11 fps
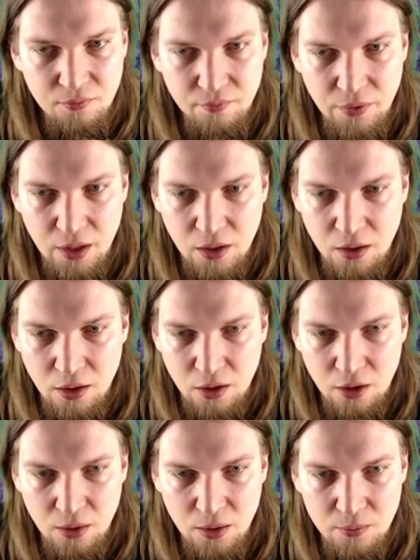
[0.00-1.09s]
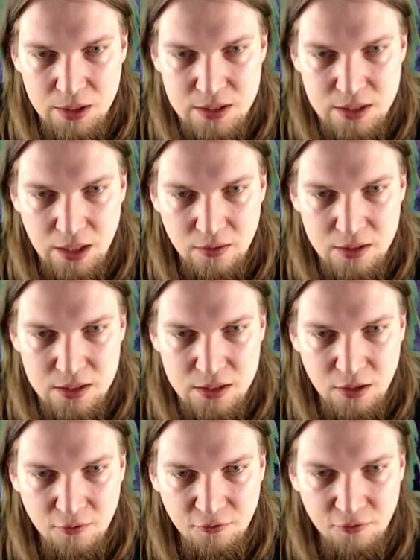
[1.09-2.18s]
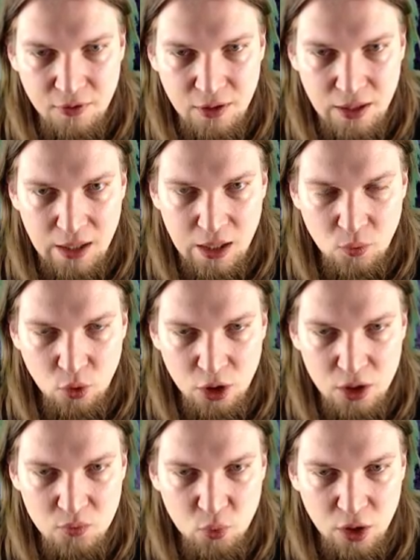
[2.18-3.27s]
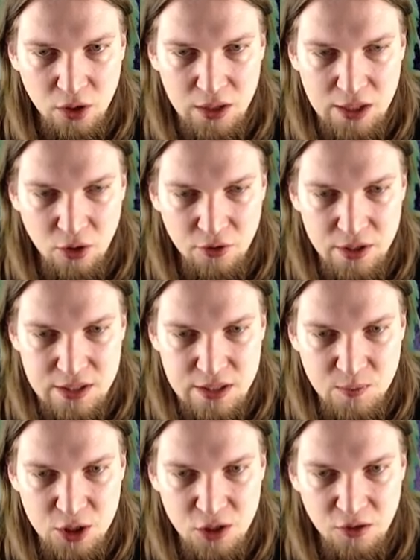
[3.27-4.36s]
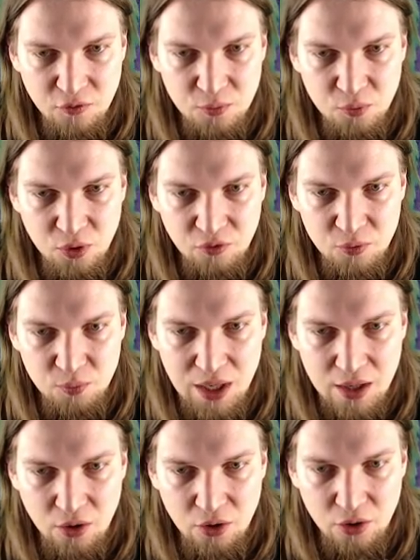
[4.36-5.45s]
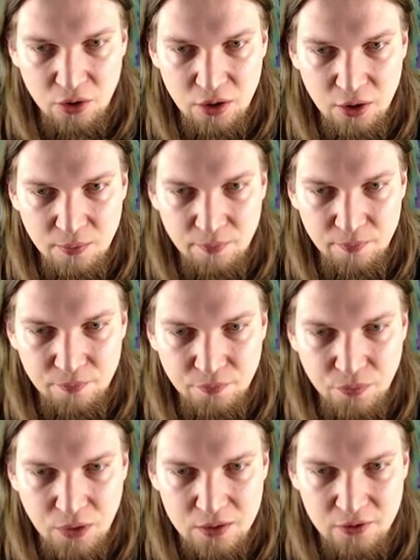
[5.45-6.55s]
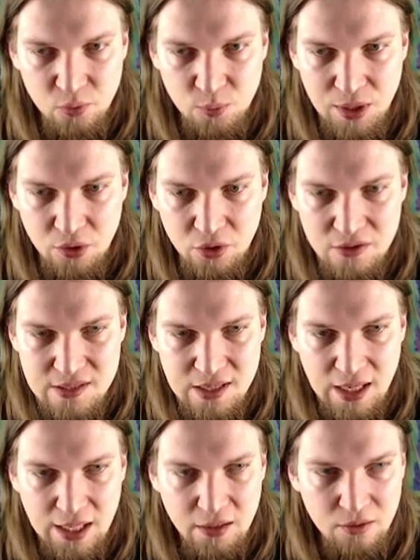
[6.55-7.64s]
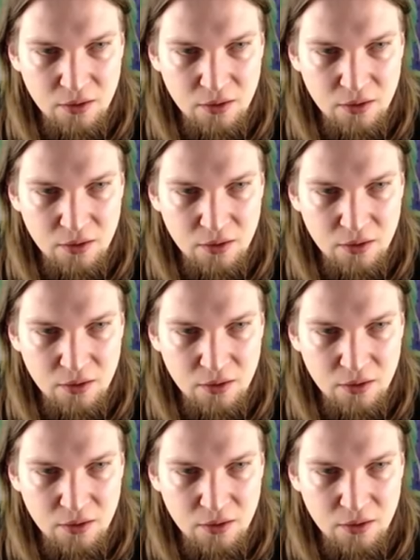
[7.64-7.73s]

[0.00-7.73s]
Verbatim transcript: Um, let's take this stuff. We're gonna we're gonna need all this, especially if we if we play on um, since we play on insane.